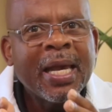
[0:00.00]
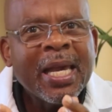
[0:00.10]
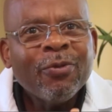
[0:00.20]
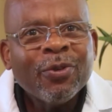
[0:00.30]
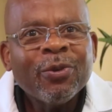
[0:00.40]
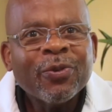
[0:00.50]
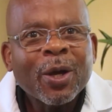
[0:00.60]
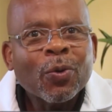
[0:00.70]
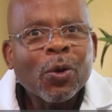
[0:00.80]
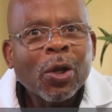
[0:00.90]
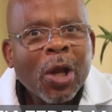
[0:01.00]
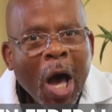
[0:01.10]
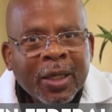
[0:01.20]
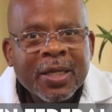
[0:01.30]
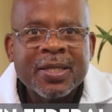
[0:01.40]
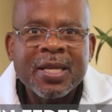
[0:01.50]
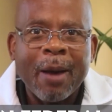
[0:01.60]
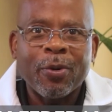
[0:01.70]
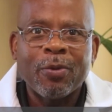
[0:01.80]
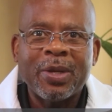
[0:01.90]
Even federal law does
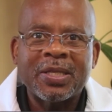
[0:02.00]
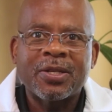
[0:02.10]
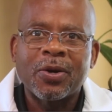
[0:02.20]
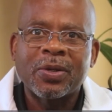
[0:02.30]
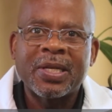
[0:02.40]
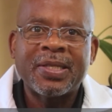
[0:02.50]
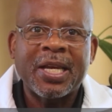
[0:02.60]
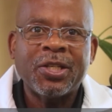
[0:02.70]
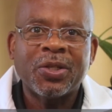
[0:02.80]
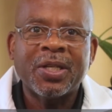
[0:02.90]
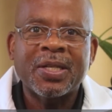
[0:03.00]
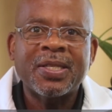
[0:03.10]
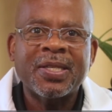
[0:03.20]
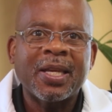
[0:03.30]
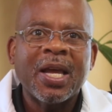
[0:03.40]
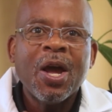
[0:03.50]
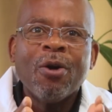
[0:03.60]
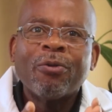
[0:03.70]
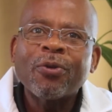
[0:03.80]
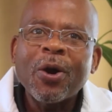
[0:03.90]
not permit sterilization consent
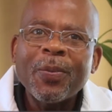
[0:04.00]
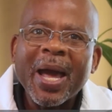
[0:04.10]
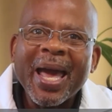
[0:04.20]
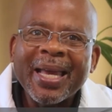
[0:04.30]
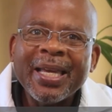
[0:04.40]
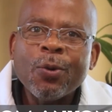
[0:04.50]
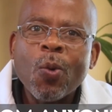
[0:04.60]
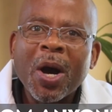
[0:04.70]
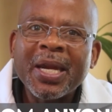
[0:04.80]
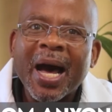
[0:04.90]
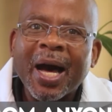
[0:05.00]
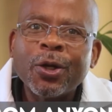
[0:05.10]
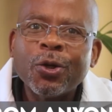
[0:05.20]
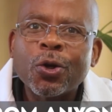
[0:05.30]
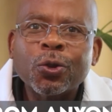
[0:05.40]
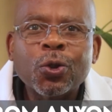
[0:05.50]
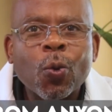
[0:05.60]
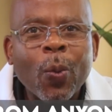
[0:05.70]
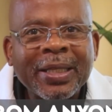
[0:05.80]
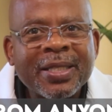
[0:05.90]
from anyone under
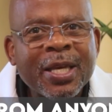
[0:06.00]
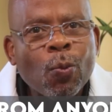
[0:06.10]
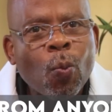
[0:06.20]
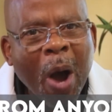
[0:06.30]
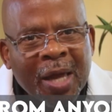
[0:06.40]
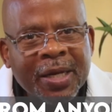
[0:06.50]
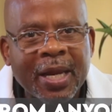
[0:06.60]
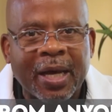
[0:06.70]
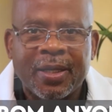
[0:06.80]
21.